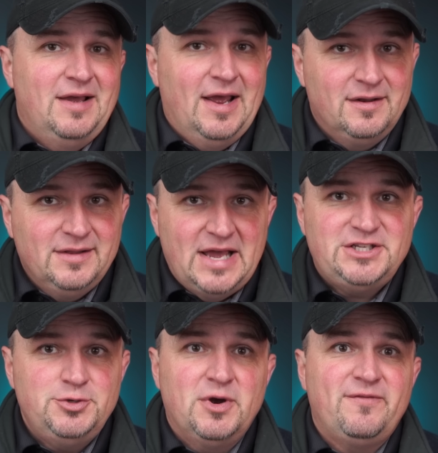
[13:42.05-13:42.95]

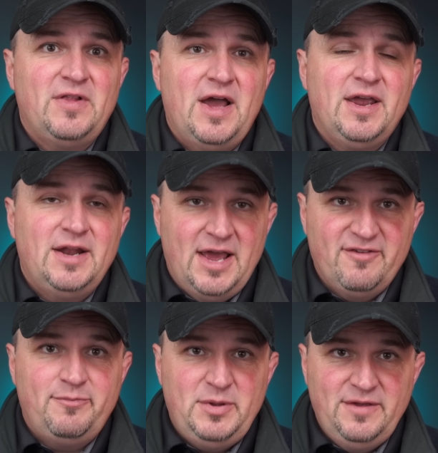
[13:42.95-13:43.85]
Unless you are flying an
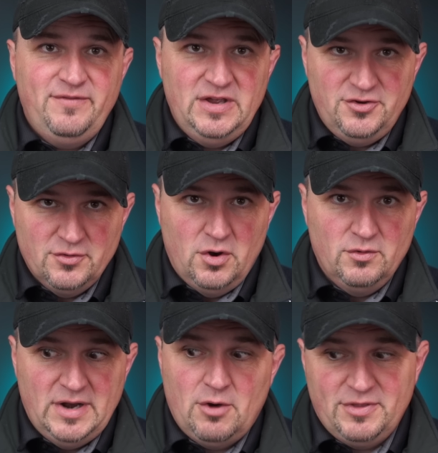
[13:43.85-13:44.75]
FPV
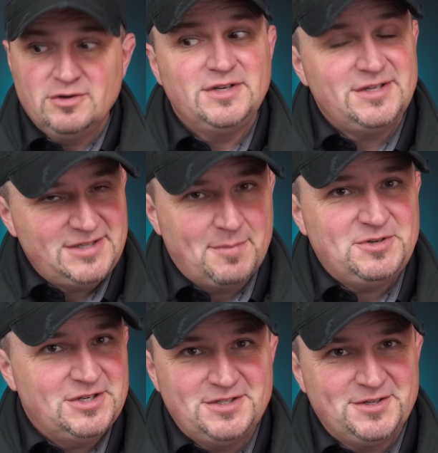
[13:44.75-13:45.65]
drone. Now, there's
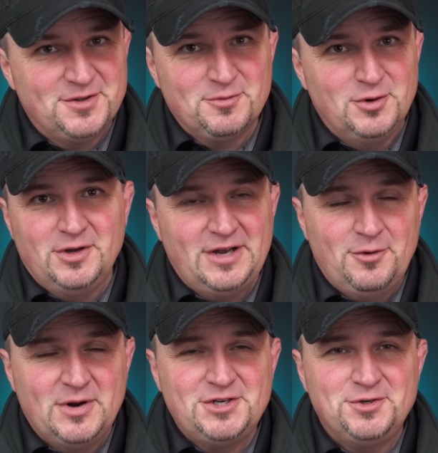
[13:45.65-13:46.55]
exceptions to the rule. I
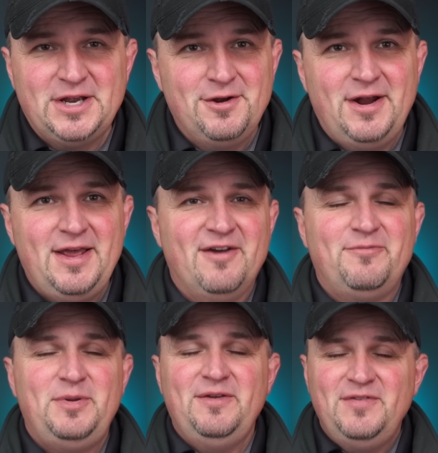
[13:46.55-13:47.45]
don't want to trigger any
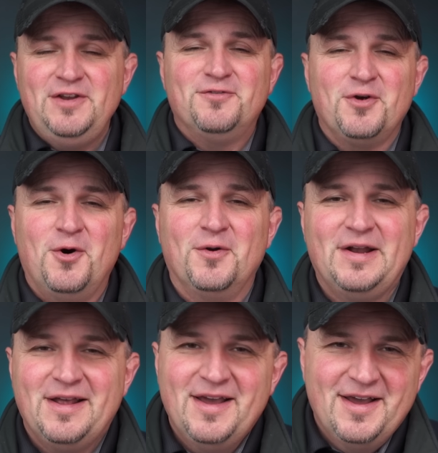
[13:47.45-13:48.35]
FPV
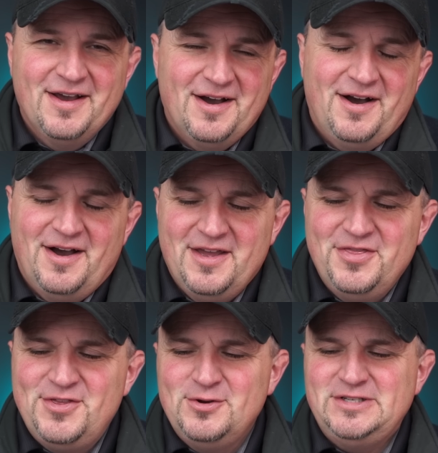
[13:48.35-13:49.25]
drone uh,
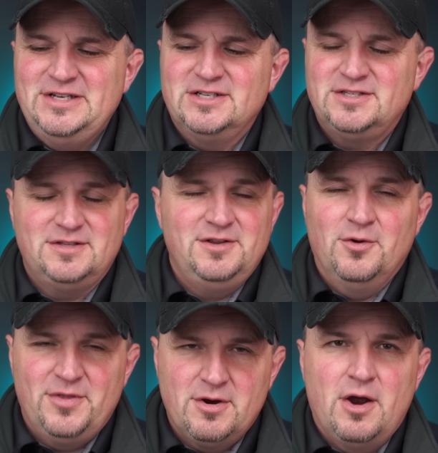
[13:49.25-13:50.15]
enthusiasts. You
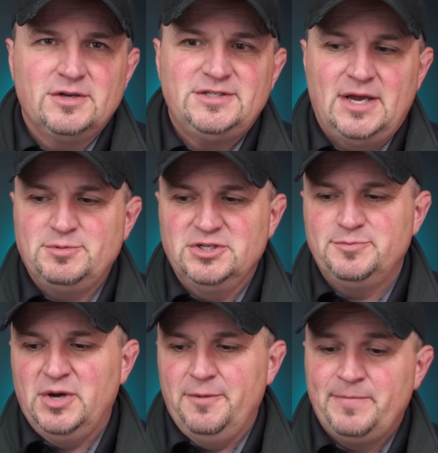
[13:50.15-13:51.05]
know, there are
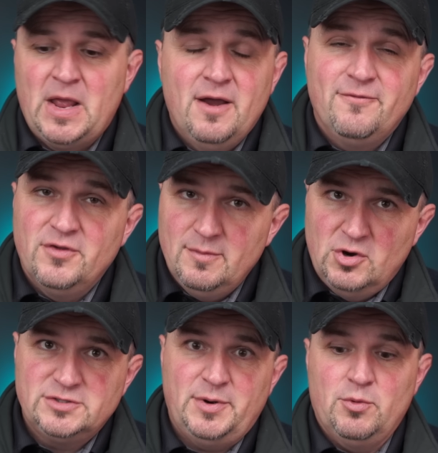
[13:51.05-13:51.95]
exceptions, but for the
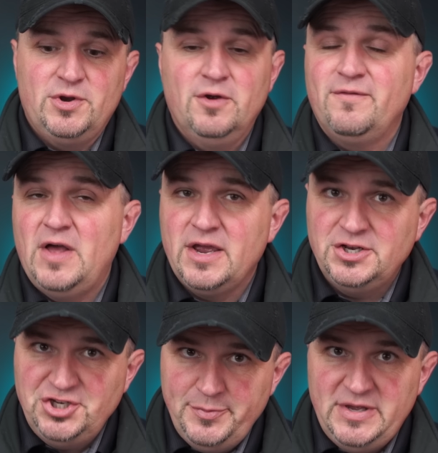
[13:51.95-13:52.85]
most part, when you're flying
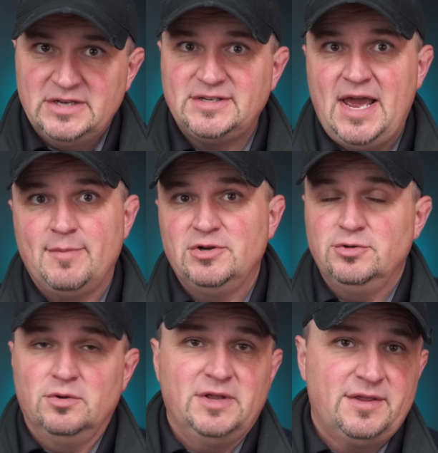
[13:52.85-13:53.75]
a GPS camera
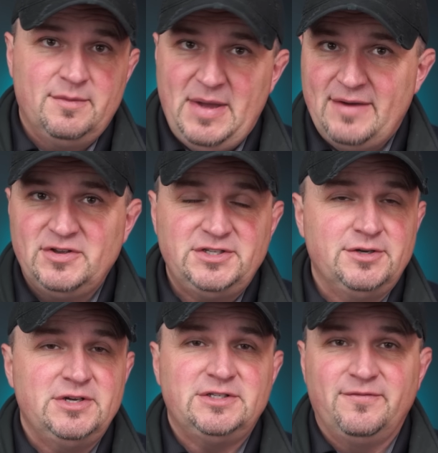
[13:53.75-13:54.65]
drone, like the Mavic
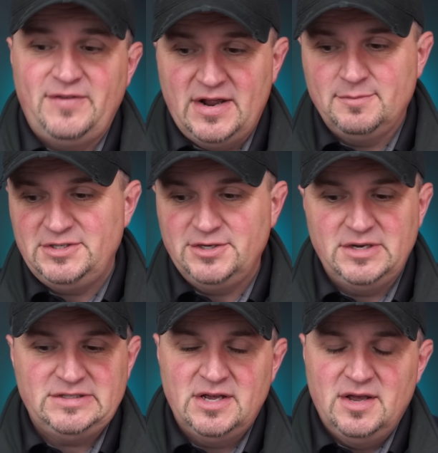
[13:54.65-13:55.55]
series, the Phantom
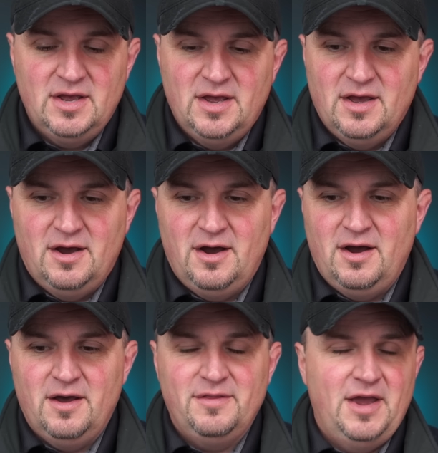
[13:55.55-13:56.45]
series,
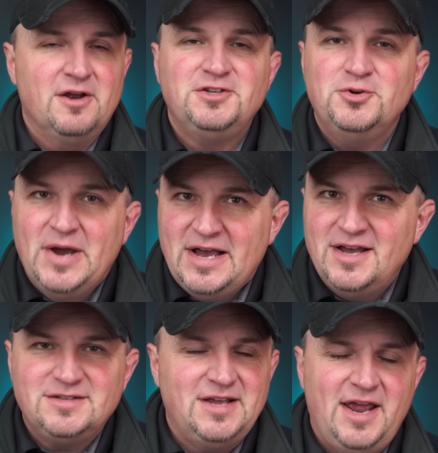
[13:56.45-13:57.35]
uh, the Air
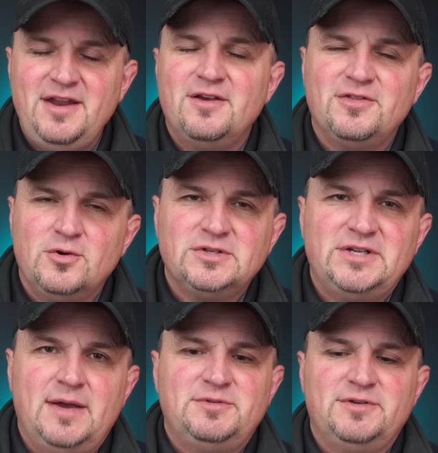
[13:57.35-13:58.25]
2S, any of those
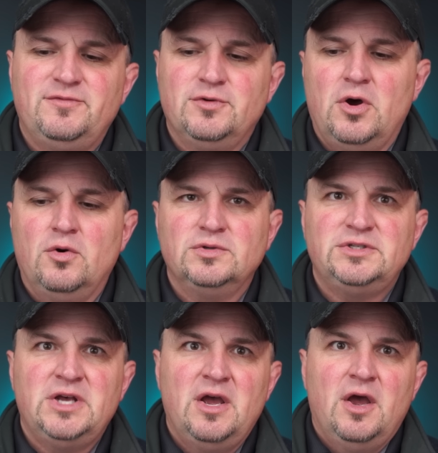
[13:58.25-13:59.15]
types of
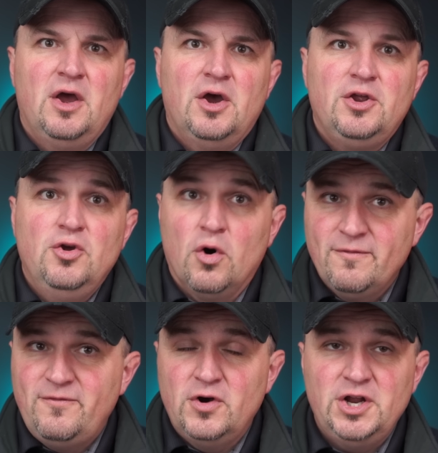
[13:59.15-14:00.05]
drones, your
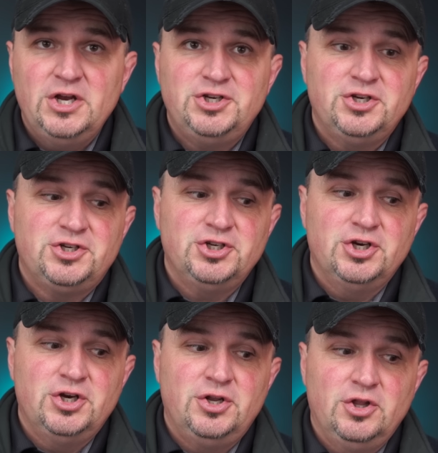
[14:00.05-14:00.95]
footage
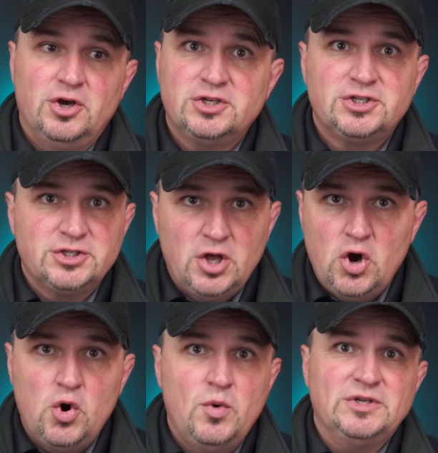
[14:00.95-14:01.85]
should look
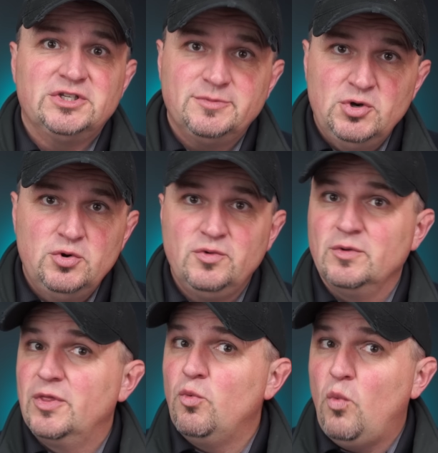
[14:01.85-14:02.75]
slow and smooth with